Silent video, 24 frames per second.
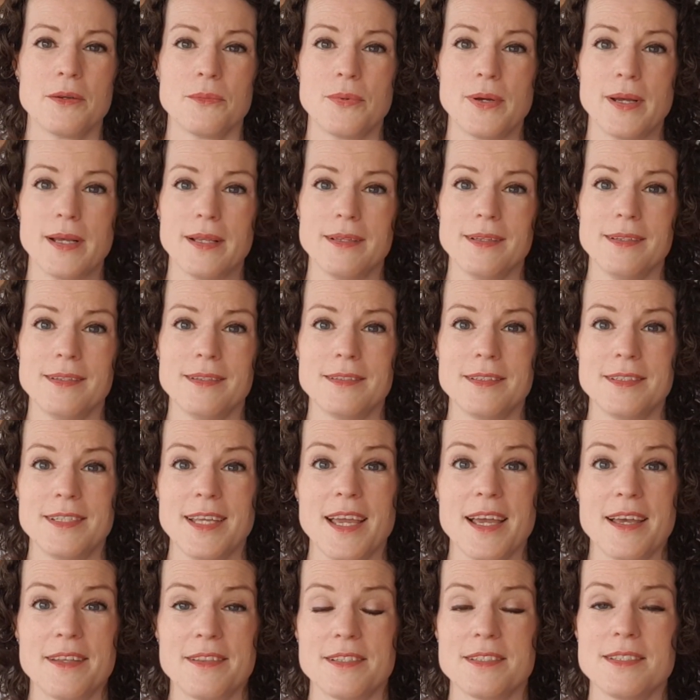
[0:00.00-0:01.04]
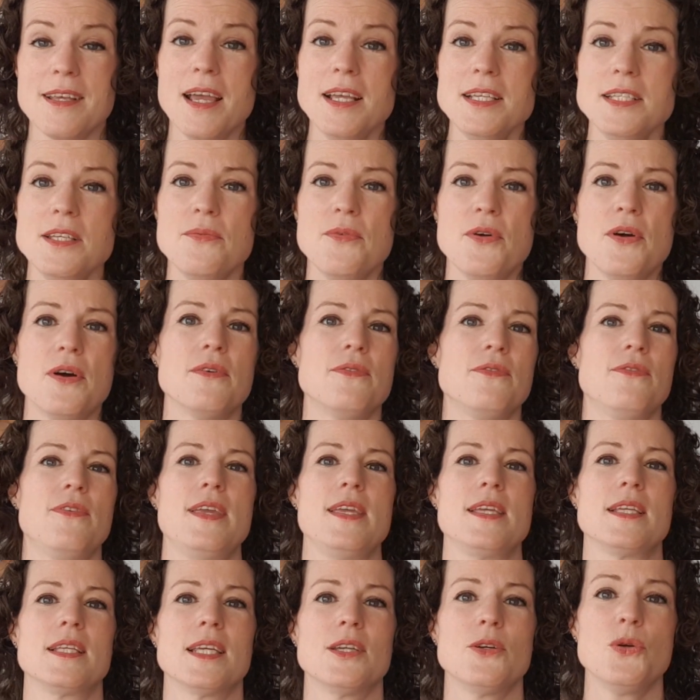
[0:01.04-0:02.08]
Well, yeah, the size of our
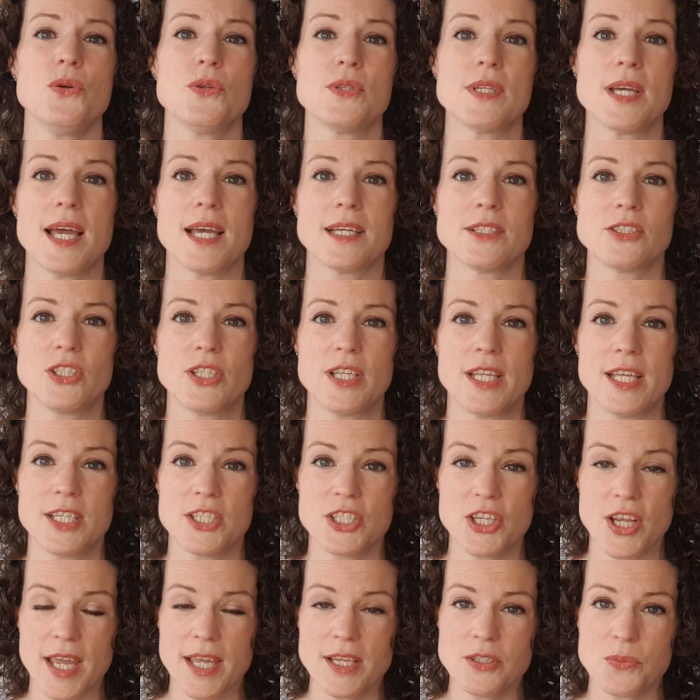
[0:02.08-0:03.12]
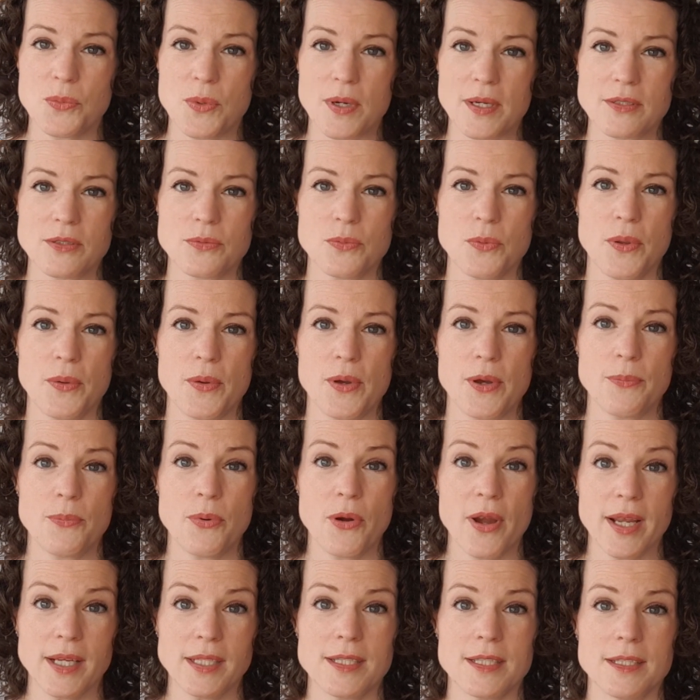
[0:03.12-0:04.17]
feet could actually change whilst we were
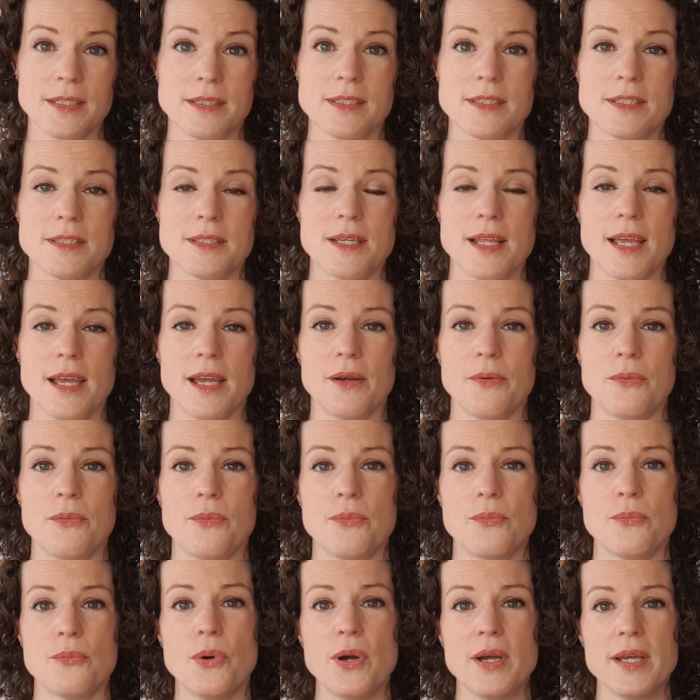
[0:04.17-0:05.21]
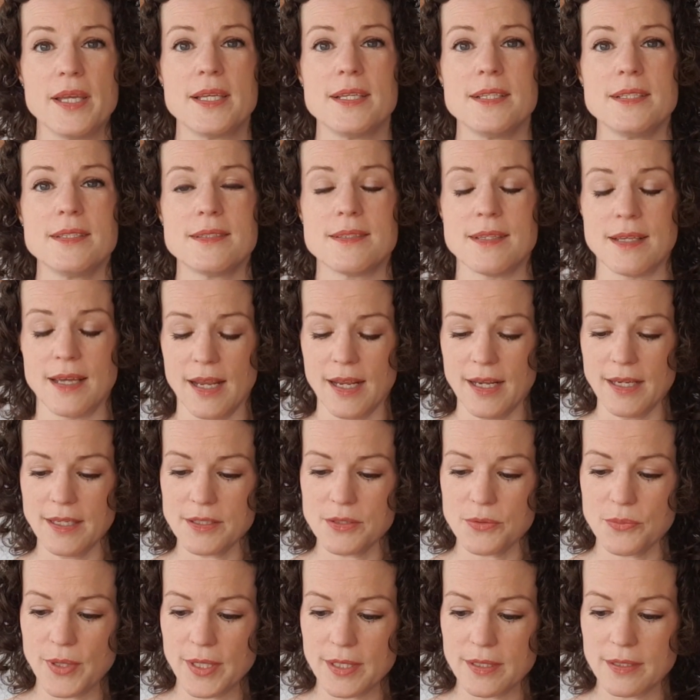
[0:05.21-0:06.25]
pregnant. Now, why is
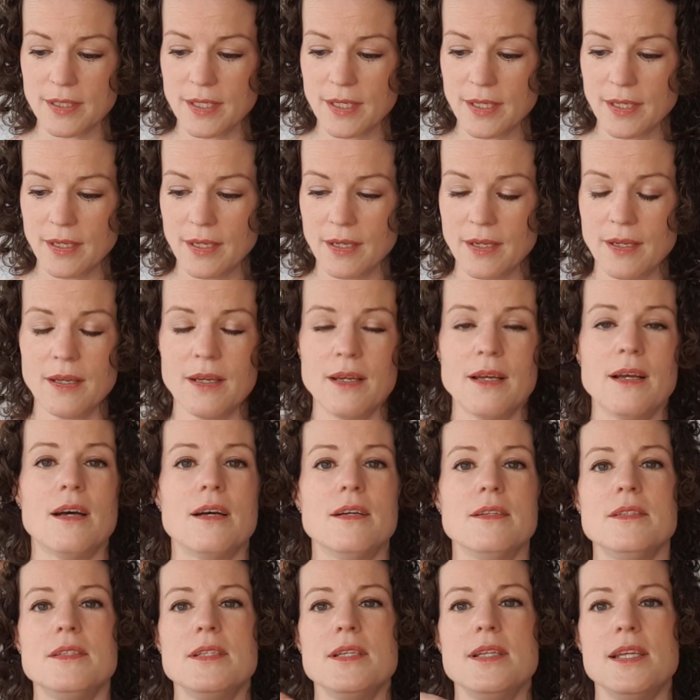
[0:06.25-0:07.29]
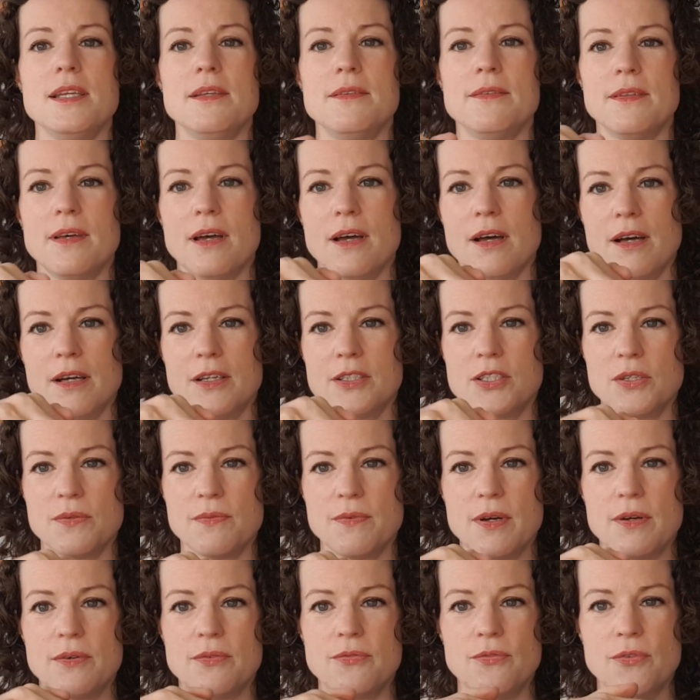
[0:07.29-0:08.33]
that? Well, underneath the arch of
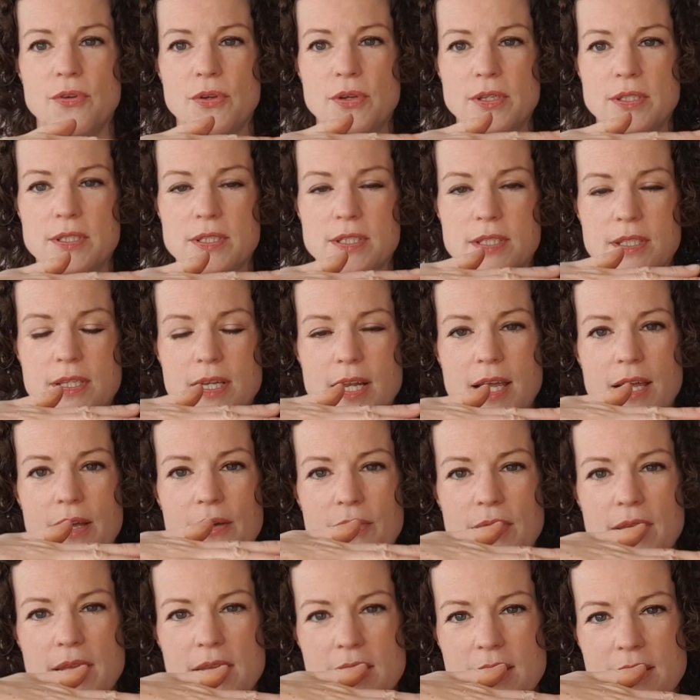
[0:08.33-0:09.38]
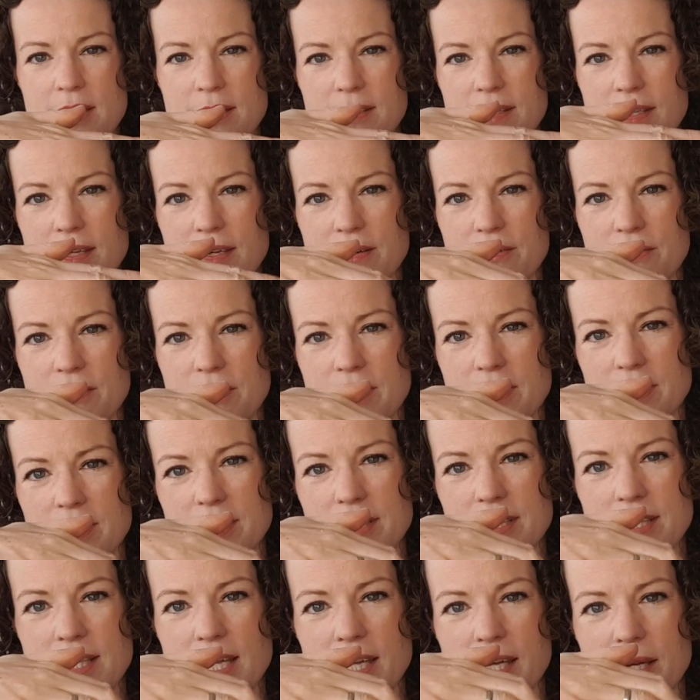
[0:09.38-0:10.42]
our foot, now here there are
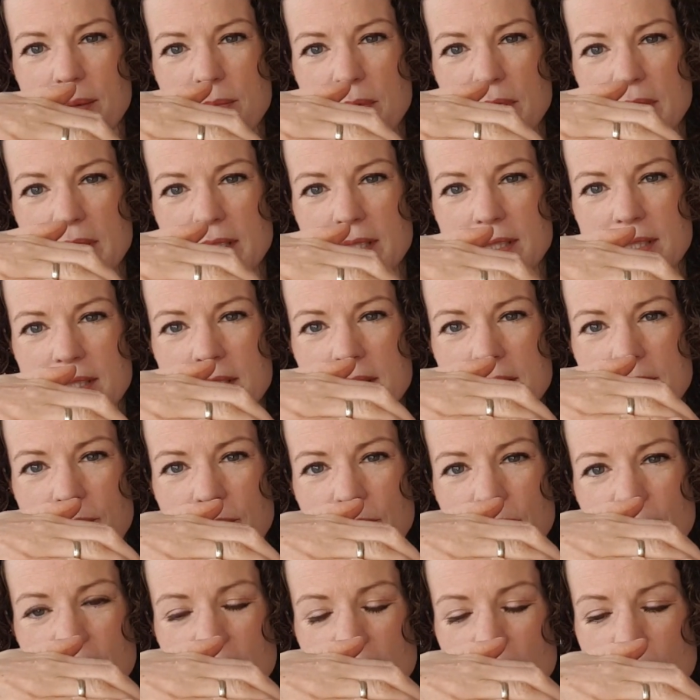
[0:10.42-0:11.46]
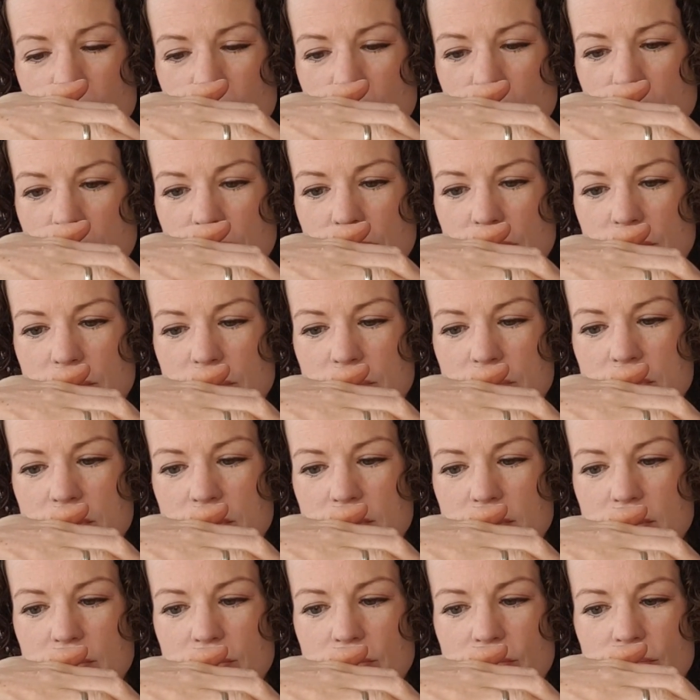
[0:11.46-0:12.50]
ligaments that hold
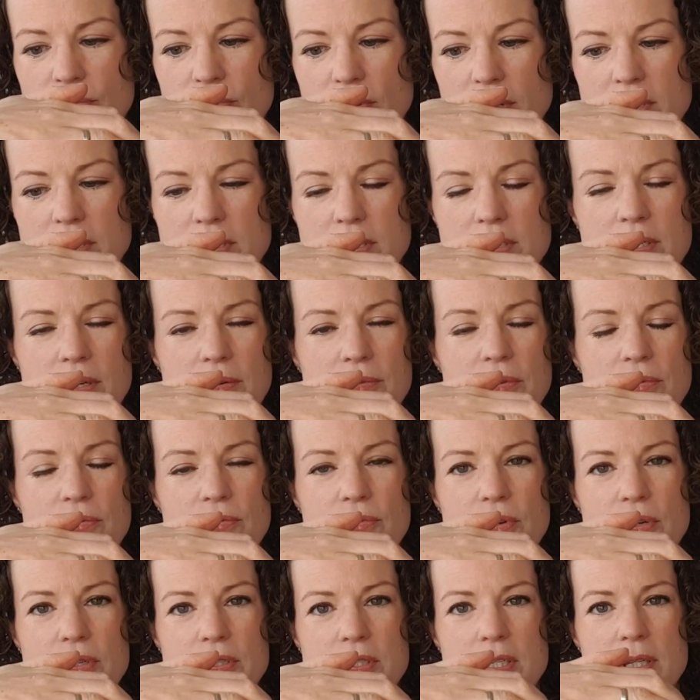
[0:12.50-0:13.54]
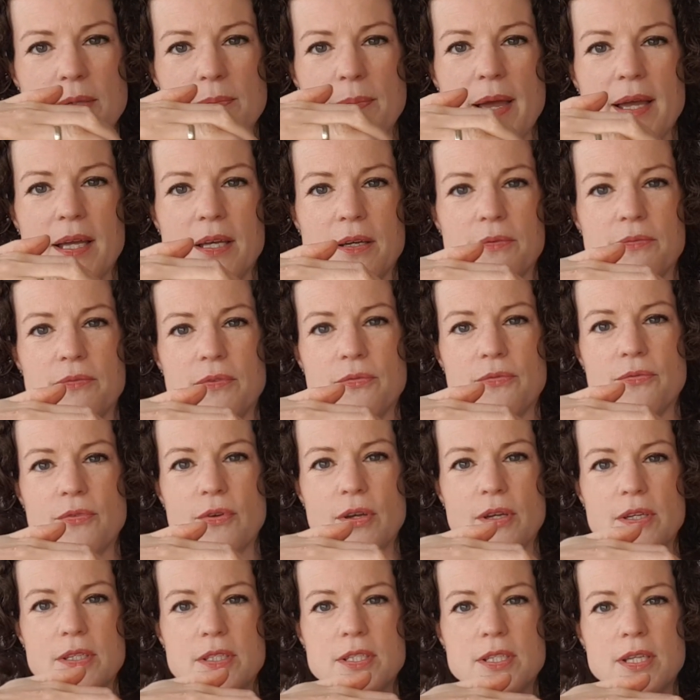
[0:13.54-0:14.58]
the front of the foot to the back of the
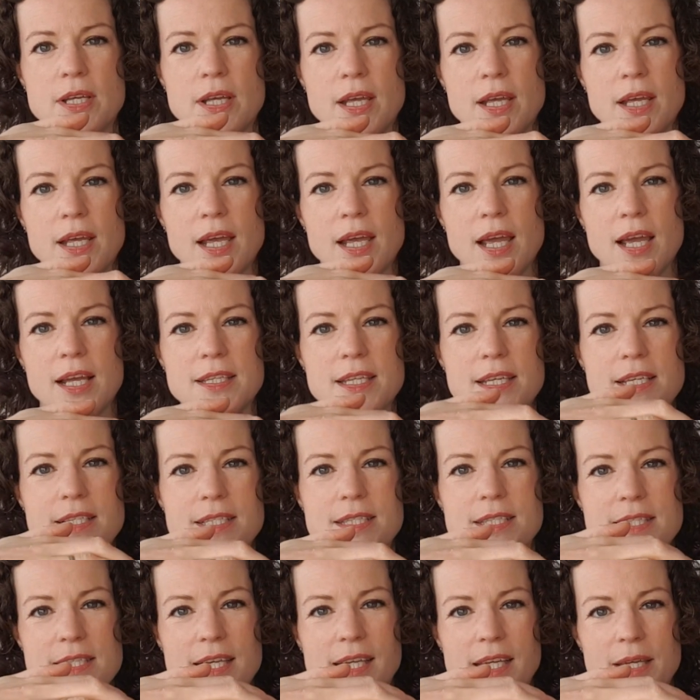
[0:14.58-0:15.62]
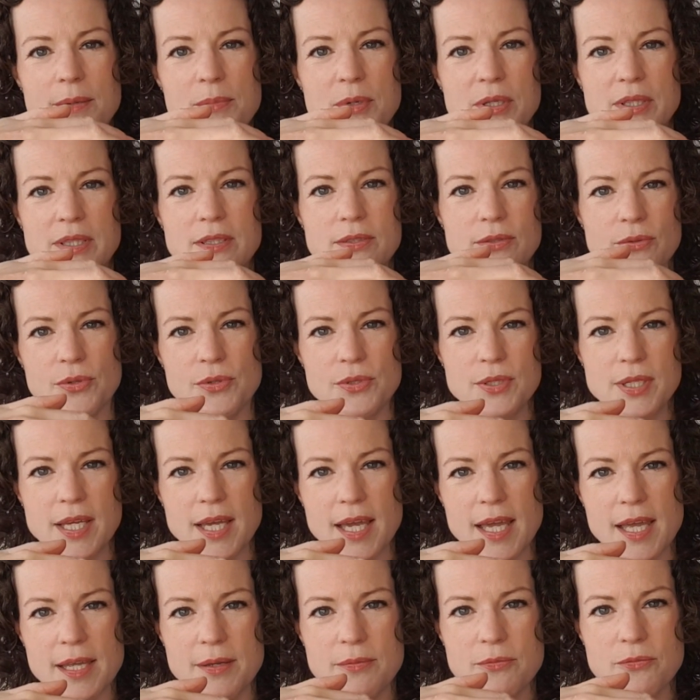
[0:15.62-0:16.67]
foot. And these ligaments could
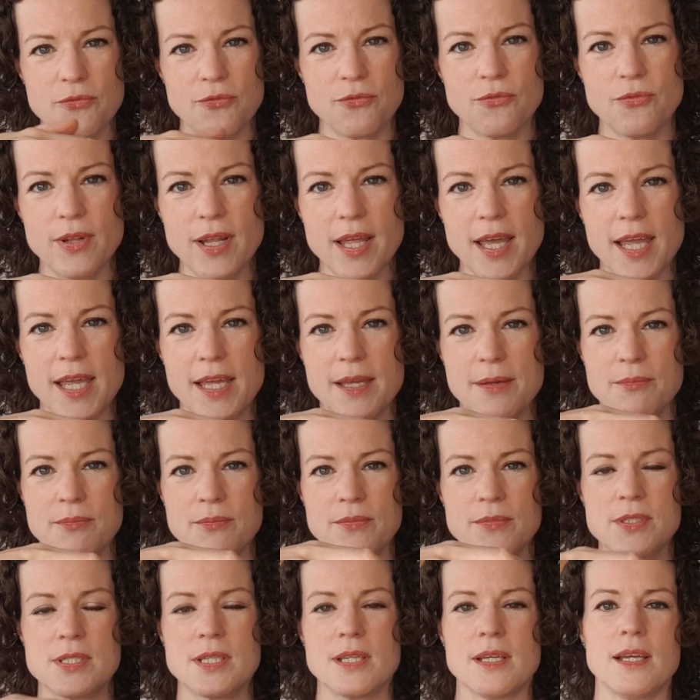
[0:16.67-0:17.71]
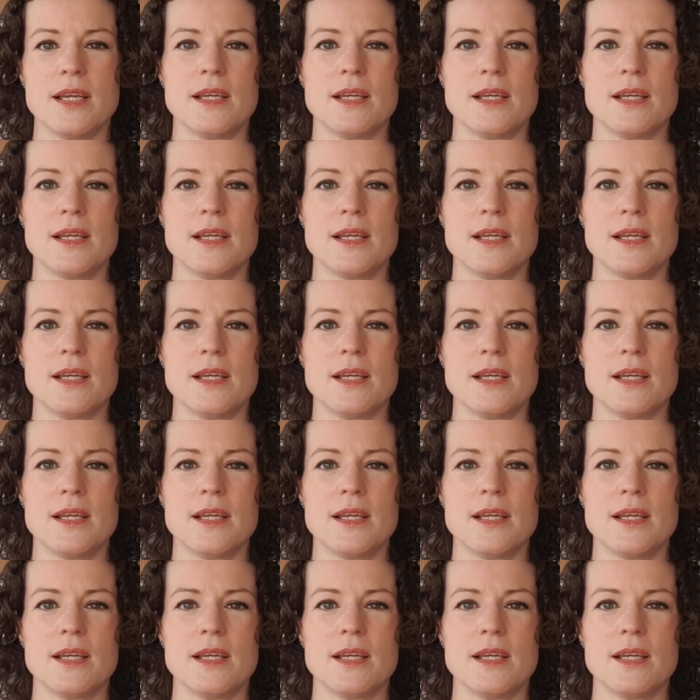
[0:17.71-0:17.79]
get inflamed.